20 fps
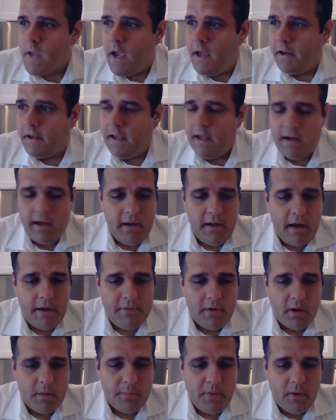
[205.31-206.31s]
and again, I,
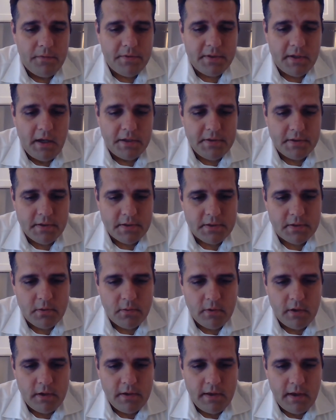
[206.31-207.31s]
have heard both sides of the
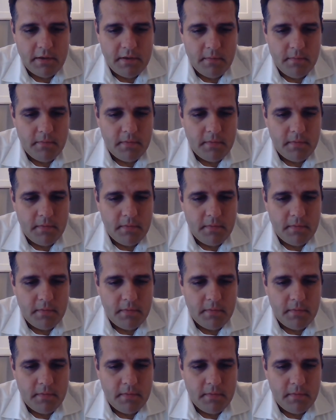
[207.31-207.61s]
story that the,